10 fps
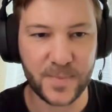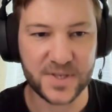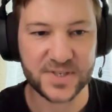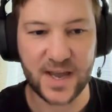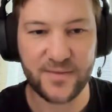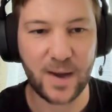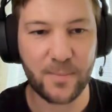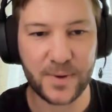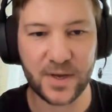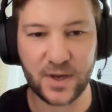save
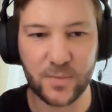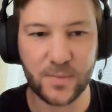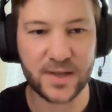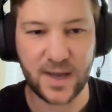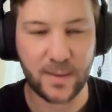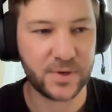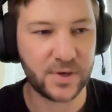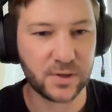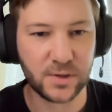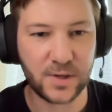up and accumulate
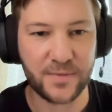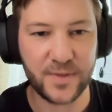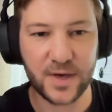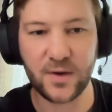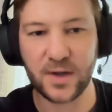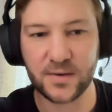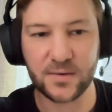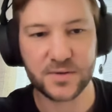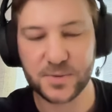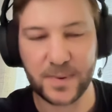capital, and then you
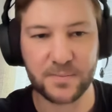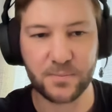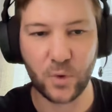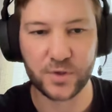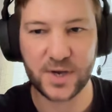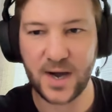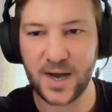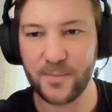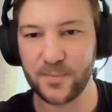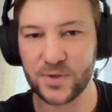can spend more
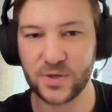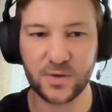time